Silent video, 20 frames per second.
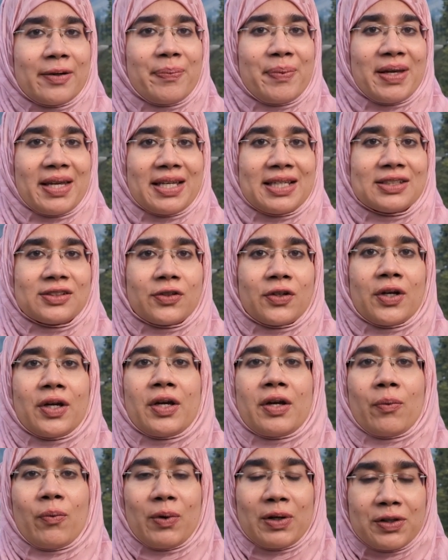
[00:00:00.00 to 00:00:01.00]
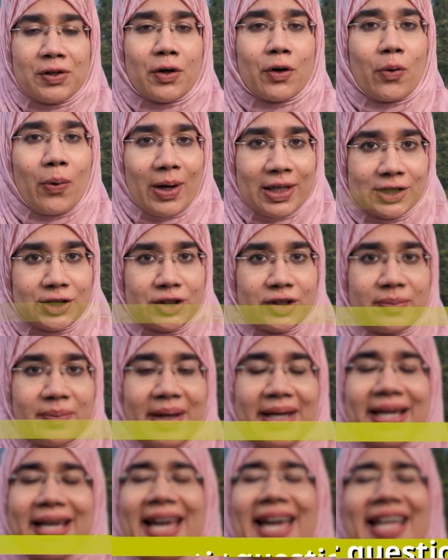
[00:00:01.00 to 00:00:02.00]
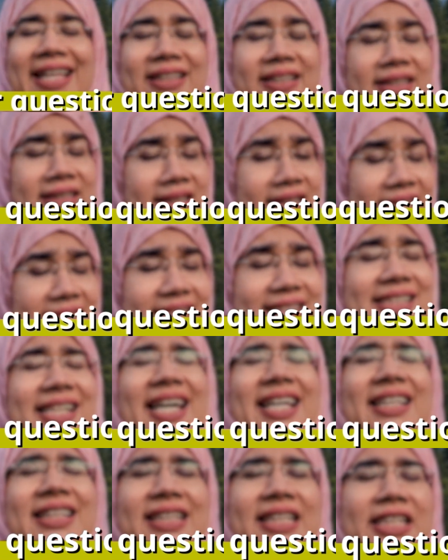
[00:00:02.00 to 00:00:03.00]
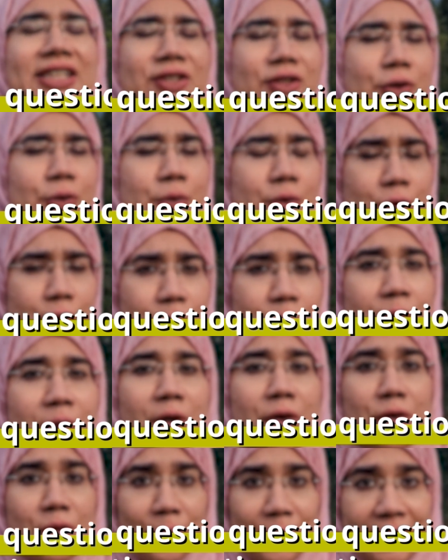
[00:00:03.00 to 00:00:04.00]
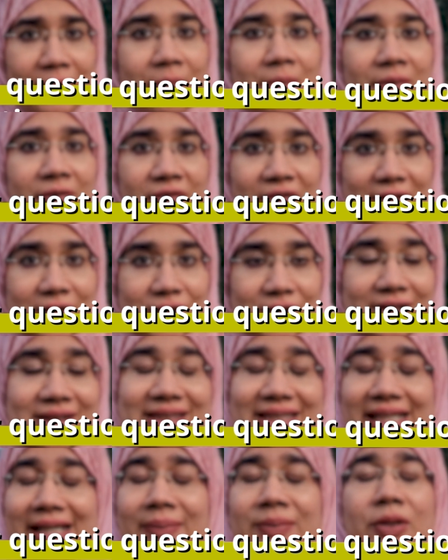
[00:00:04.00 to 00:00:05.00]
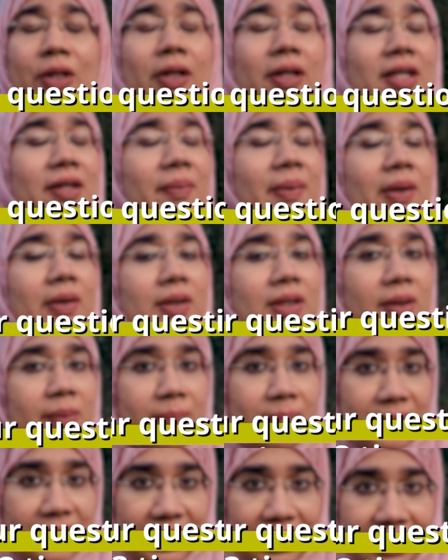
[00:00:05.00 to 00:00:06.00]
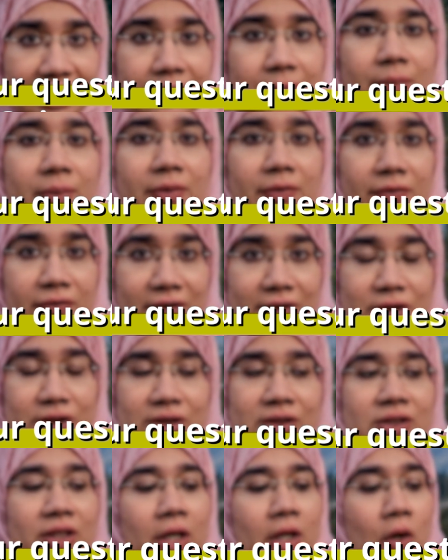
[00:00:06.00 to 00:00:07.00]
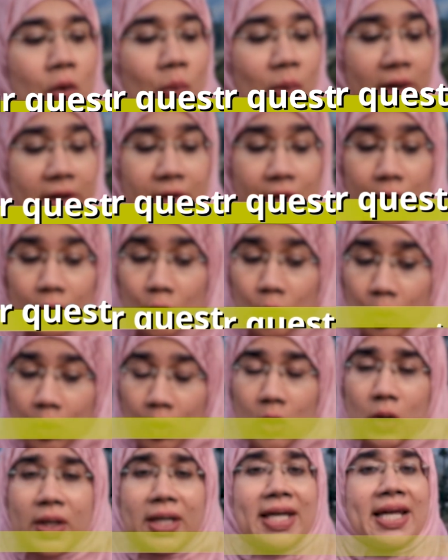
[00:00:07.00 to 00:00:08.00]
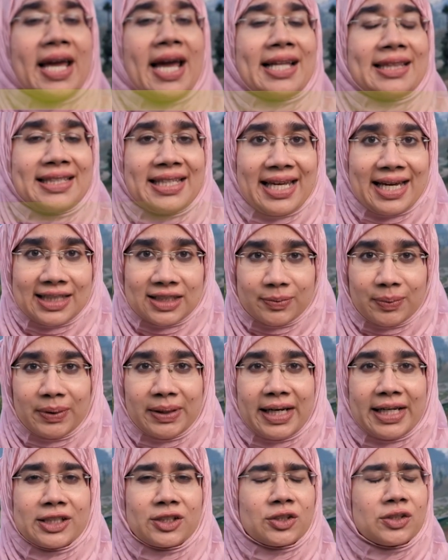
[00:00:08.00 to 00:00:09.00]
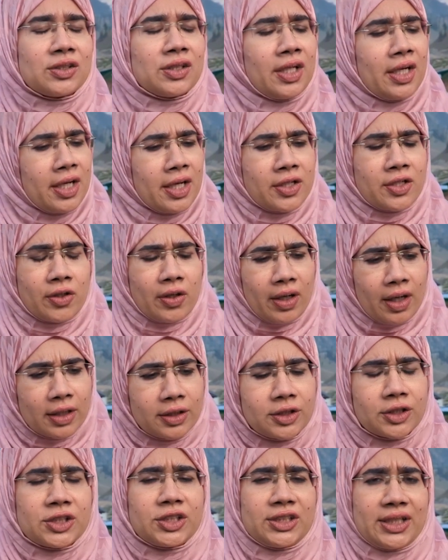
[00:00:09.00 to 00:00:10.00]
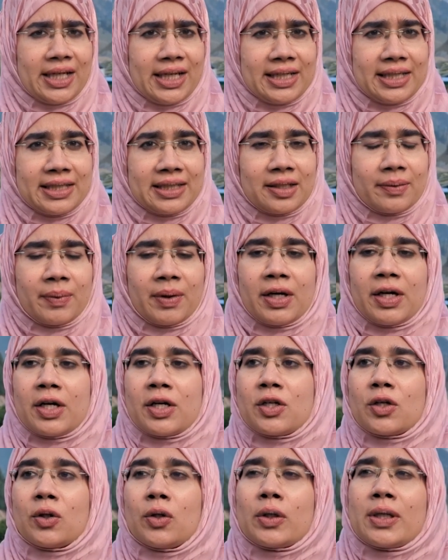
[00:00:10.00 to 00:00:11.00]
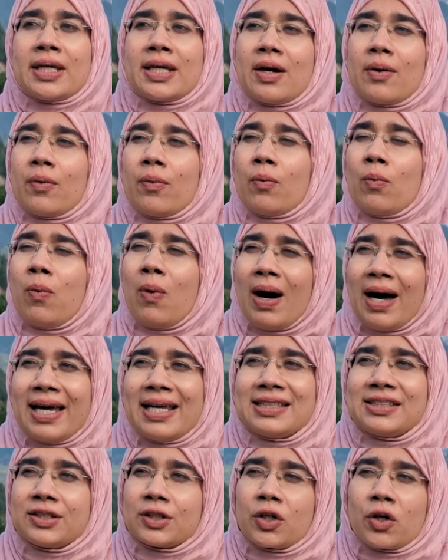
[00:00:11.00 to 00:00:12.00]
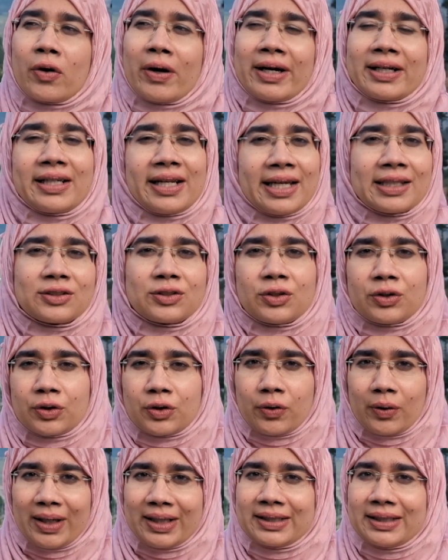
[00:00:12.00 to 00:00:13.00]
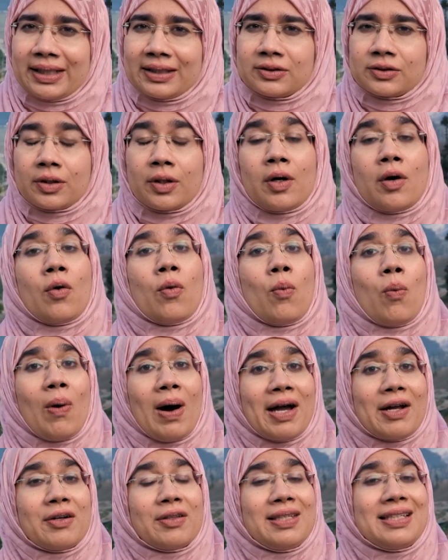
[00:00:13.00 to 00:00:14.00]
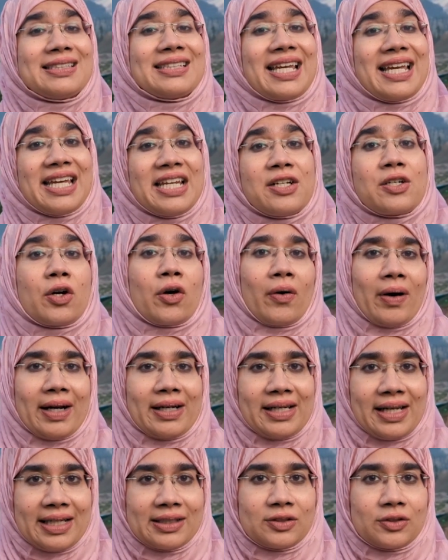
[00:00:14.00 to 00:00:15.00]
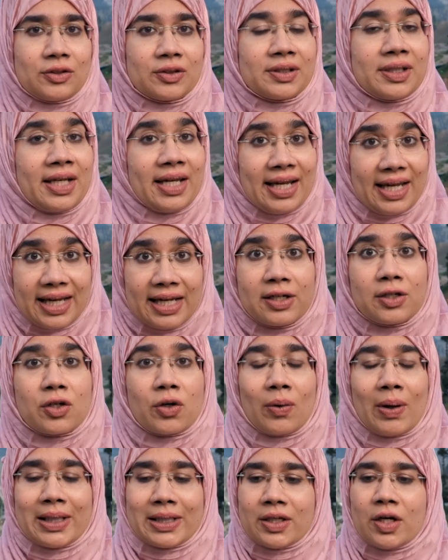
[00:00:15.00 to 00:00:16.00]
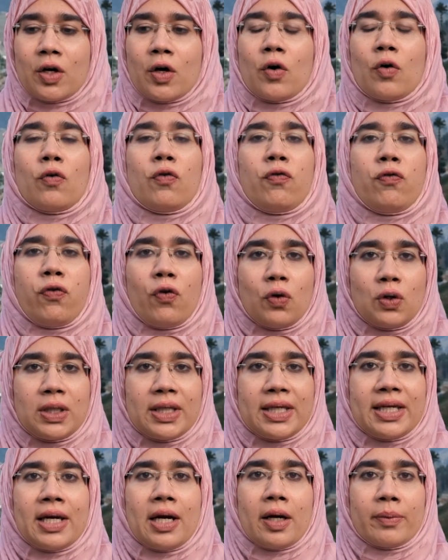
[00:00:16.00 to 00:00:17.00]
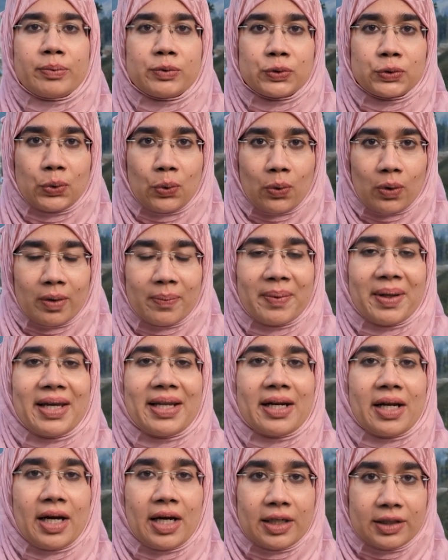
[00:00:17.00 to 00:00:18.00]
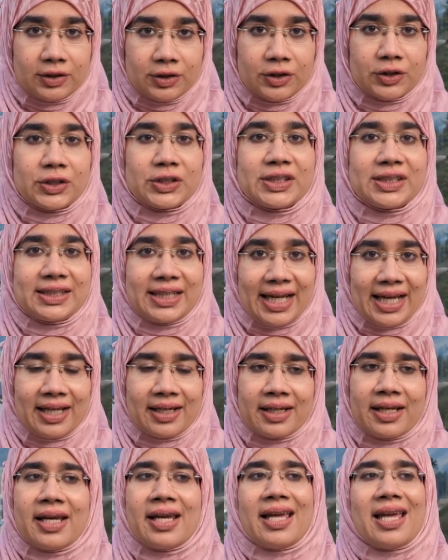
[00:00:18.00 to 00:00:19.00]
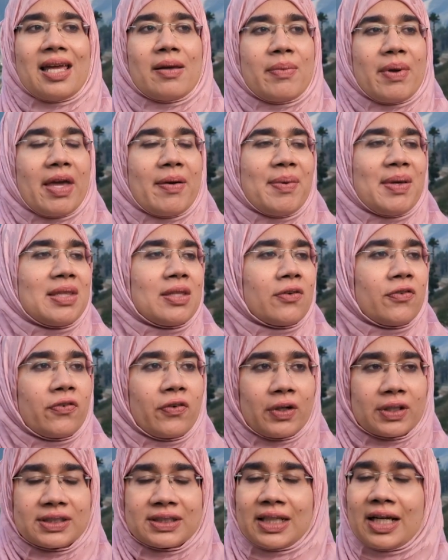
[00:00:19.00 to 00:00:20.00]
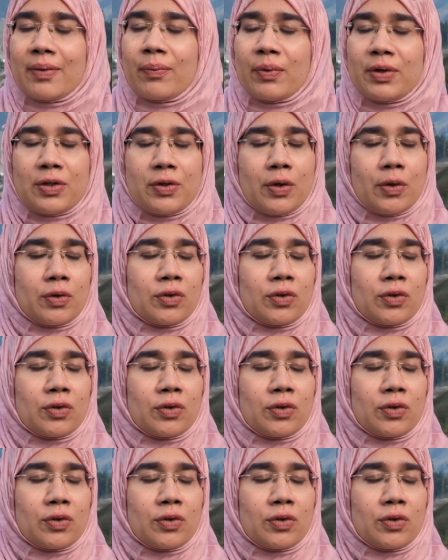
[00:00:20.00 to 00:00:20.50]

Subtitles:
is, with your question bank, at least do 2 to 3 revisions. And I'm talking about complete revisions where you're looking at the explanations, you're understanding them, you're looking at, why is the correct answer the correct answer? Why are these incorrect answers incorrect? Fully absorb and understand. It may be the first time when you go